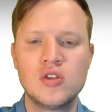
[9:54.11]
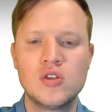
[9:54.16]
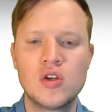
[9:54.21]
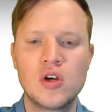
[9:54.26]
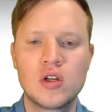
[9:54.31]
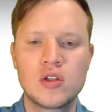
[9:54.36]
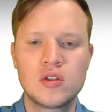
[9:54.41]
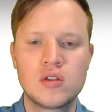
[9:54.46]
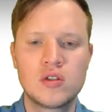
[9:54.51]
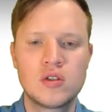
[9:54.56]

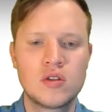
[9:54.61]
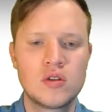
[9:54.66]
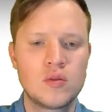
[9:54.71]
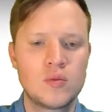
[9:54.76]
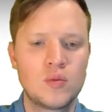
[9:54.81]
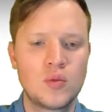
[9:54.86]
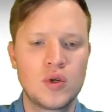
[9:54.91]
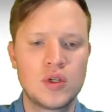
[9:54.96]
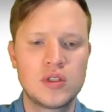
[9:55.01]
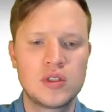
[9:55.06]
not
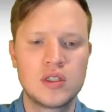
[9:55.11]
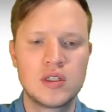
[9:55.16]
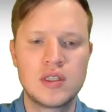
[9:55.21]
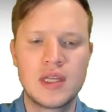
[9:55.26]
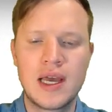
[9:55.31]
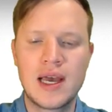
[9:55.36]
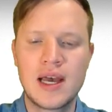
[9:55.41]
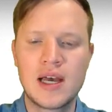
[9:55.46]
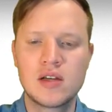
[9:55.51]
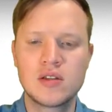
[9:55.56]

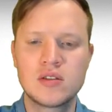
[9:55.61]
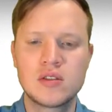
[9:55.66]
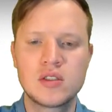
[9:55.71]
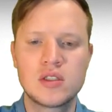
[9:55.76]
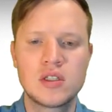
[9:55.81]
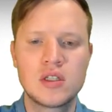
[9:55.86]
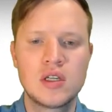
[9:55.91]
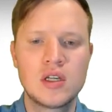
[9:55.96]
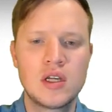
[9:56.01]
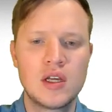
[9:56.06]
printed out.